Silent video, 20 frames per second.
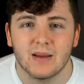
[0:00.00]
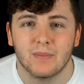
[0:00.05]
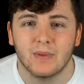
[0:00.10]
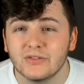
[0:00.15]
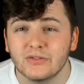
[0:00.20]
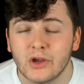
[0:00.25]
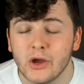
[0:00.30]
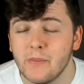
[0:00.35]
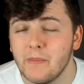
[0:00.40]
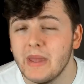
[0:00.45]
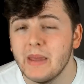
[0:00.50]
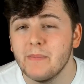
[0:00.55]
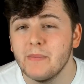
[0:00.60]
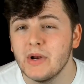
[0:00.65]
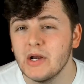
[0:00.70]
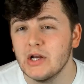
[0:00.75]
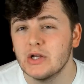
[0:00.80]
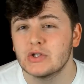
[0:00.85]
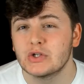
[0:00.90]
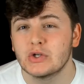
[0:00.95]
Like,
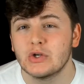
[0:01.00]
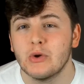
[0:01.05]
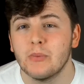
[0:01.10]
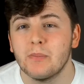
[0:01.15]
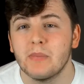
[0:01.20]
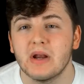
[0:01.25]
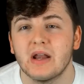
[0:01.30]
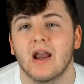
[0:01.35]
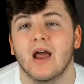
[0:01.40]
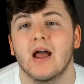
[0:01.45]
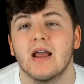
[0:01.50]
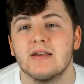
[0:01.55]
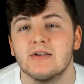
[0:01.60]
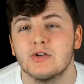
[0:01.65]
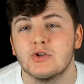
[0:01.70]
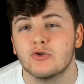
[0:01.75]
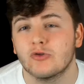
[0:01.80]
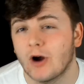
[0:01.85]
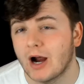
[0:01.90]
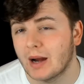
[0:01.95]
commitment as a number 9
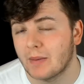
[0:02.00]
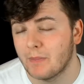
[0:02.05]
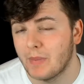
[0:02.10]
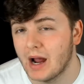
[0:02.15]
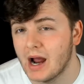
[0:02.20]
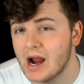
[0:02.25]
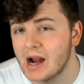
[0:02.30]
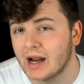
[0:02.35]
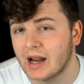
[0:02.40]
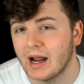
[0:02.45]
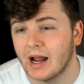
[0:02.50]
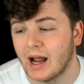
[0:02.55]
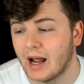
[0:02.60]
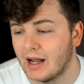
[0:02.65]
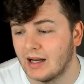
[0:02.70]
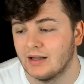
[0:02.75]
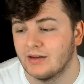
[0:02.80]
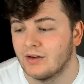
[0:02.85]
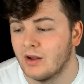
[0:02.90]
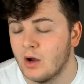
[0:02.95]
to track back
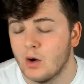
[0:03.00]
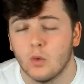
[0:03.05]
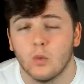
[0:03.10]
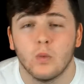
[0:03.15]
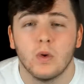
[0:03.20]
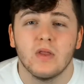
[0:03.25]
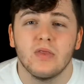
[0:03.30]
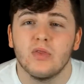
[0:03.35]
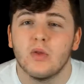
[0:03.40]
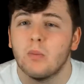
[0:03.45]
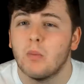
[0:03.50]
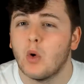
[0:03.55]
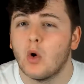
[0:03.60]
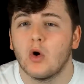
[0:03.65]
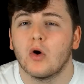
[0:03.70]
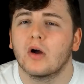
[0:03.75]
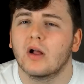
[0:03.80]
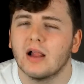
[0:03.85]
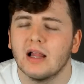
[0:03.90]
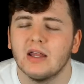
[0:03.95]
and win the
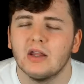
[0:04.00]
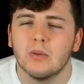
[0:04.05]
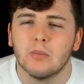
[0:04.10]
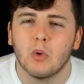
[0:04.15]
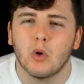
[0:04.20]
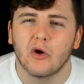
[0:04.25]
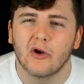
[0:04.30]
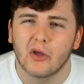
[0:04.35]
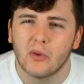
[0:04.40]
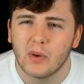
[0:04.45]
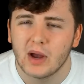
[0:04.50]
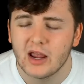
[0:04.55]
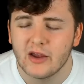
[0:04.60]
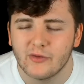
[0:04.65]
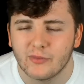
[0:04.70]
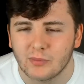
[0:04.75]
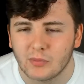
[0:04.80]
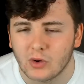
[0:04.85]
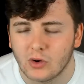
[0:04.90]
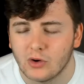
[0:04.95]
ball, clear the ball away
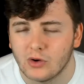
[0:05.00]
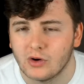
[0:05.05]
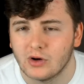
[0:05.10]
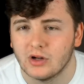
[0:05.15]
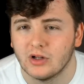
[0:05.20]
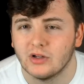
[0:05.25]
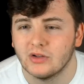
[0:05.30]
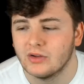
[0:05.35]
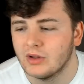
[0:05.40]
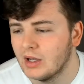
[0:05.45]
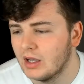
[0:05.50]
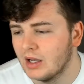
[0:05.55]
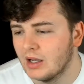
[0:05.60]
from corners,